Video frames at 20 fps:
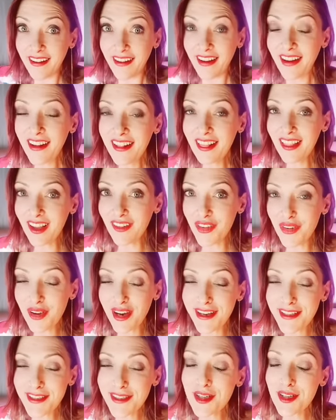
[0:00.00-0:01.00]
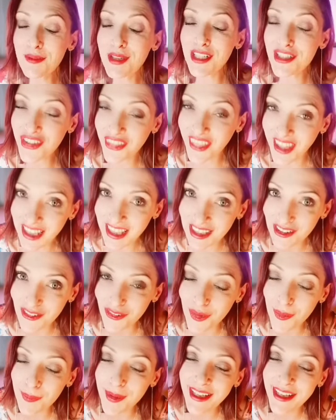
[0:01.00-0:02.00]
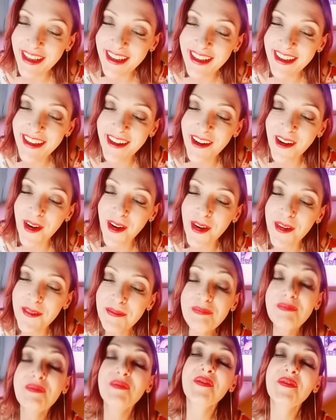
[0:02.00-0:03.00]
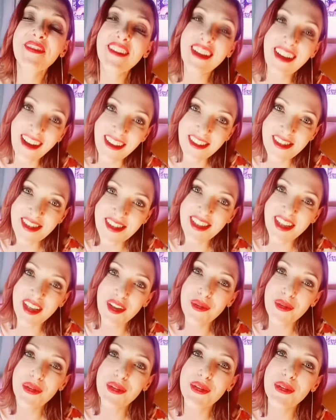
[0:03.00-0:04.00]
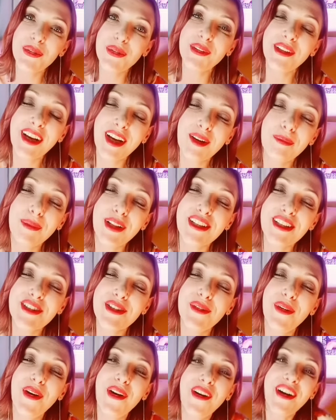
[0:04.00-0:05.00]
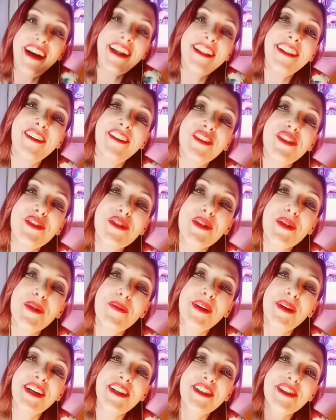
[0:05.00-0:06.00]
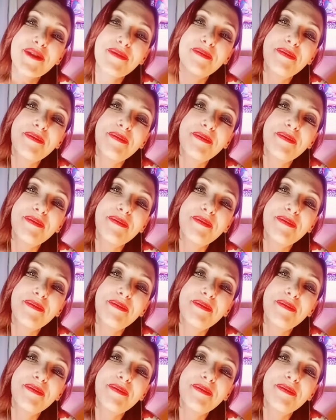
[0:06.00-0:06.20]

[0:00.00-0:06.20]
I love you guys so much. Thank you for being here. I'll see you soon. God bless you all. I love you so much.